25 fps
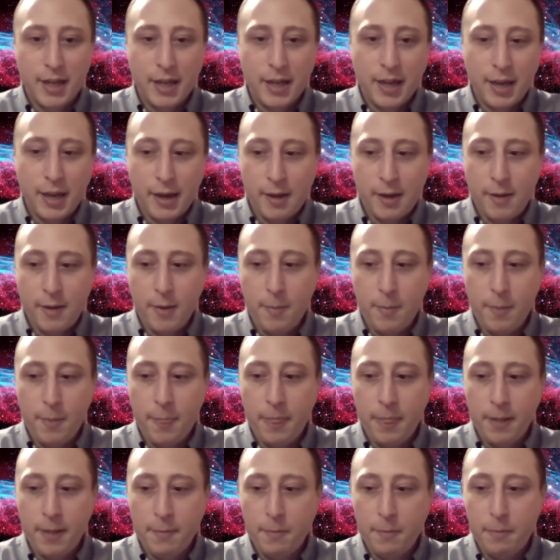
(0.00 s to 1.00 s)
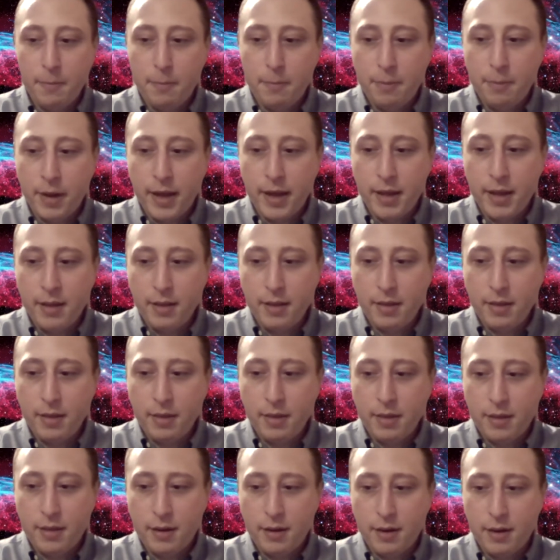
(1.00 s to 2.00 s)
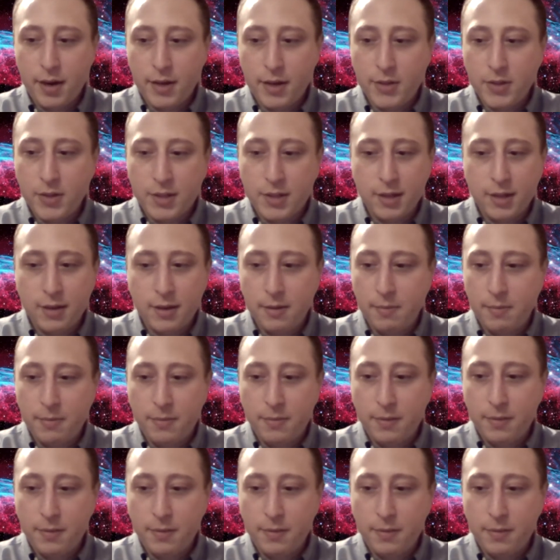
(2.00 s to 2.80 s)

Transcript: Um, but there are still